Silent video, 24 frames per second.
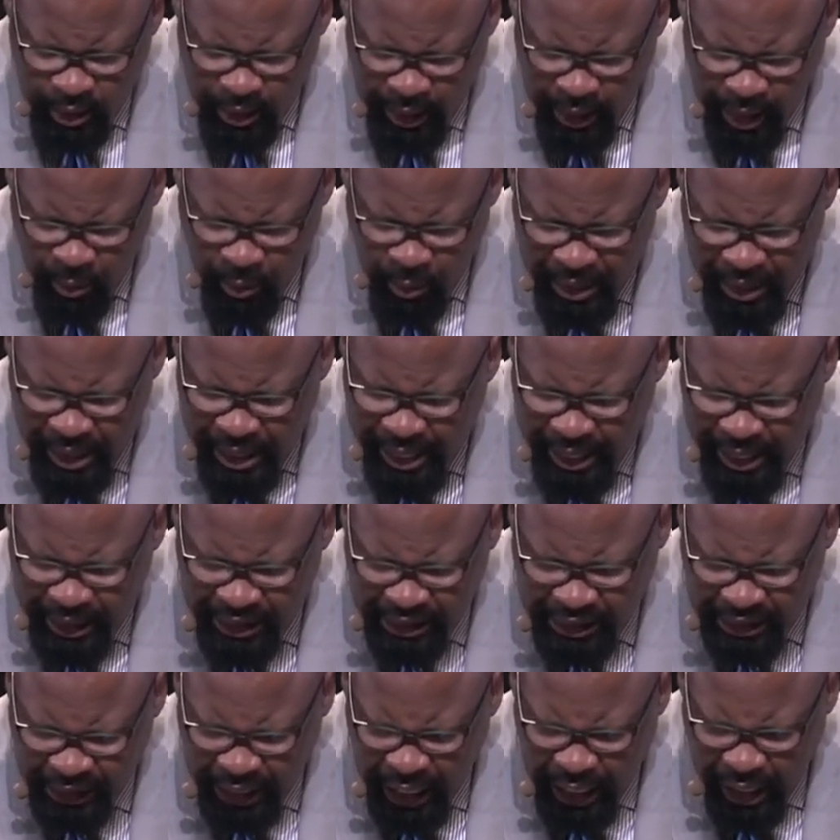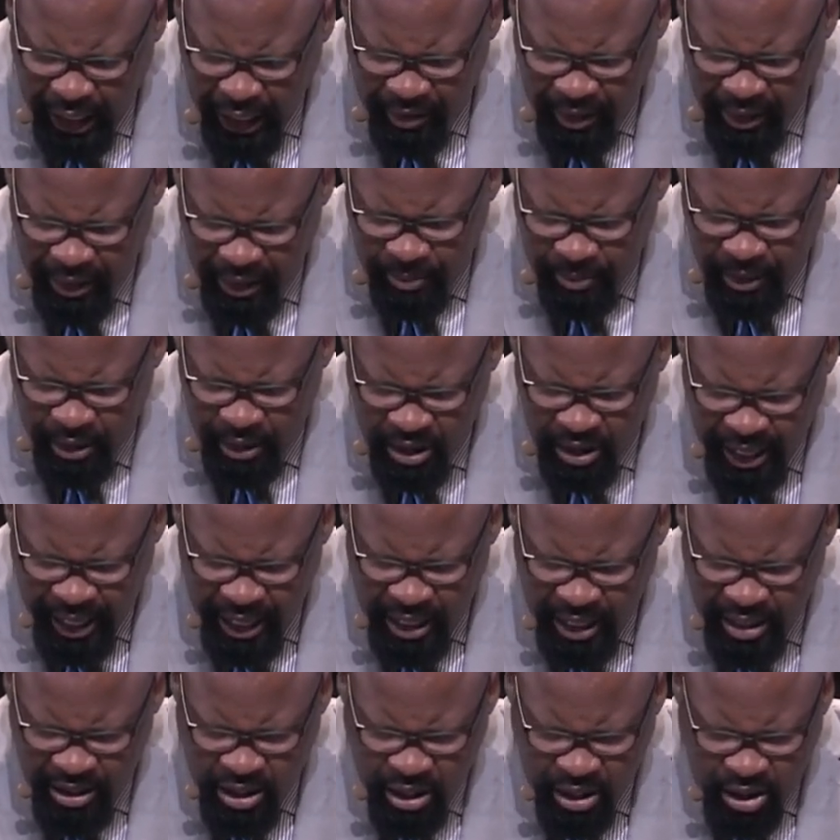And when he had shaved him and
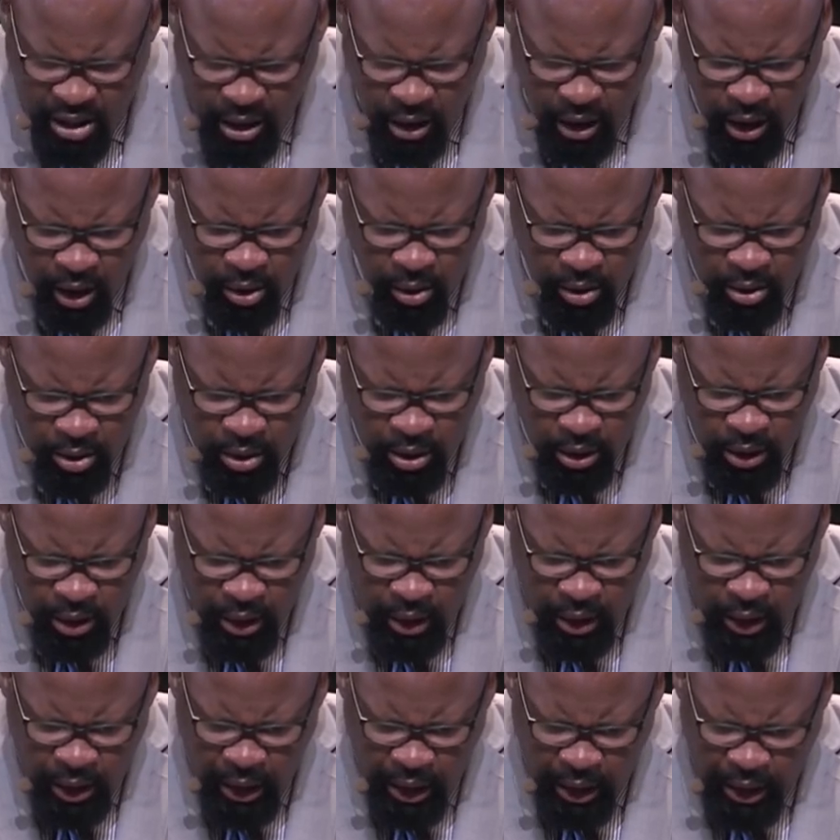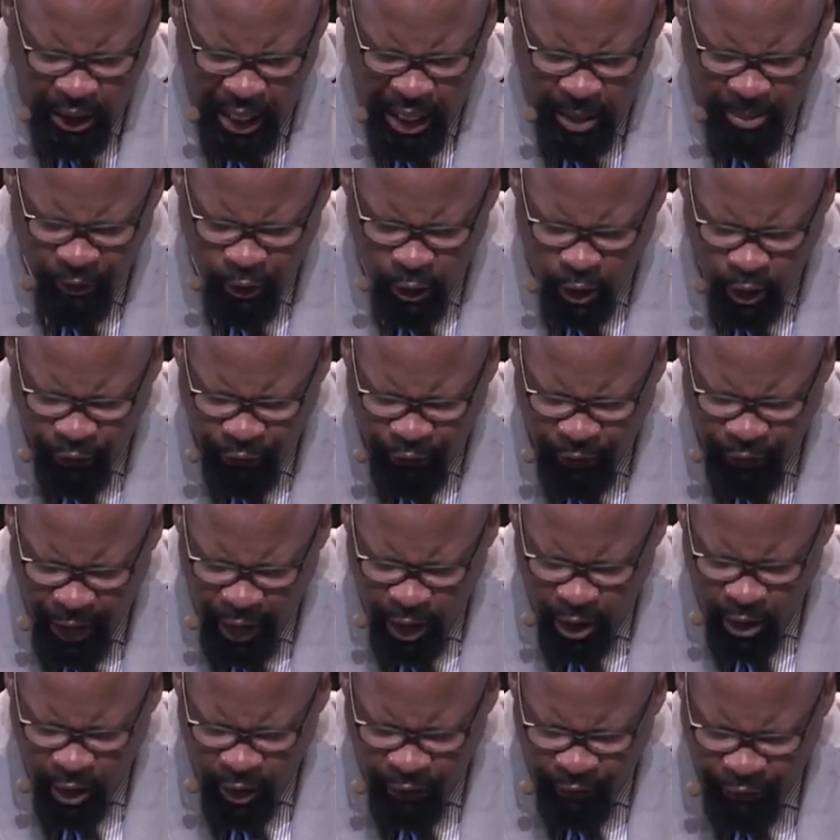changed his clothes, he came before
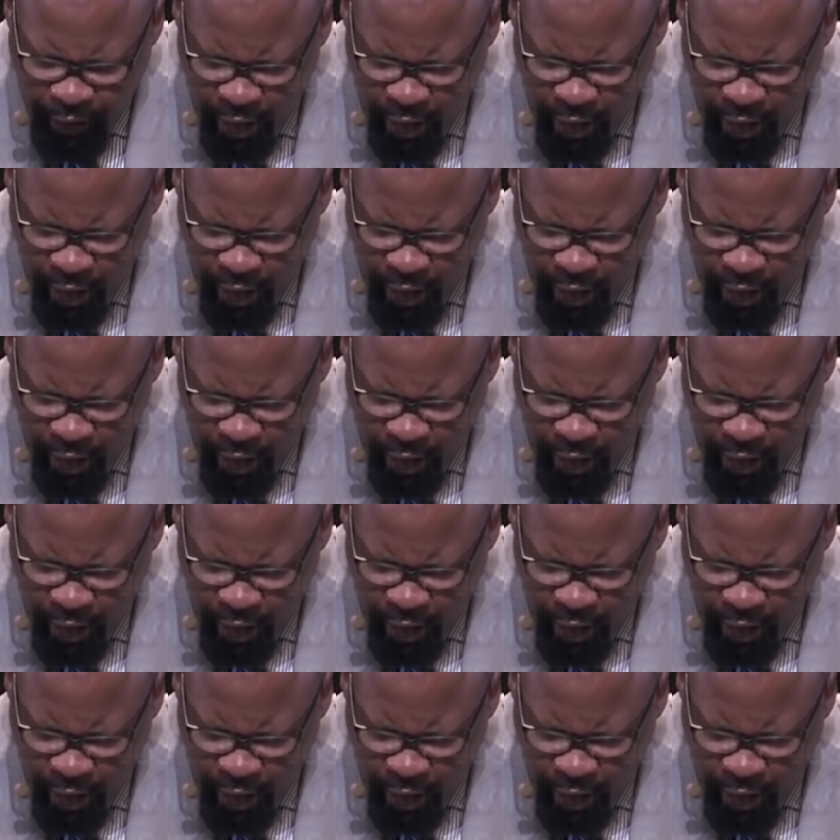Pharaoh, and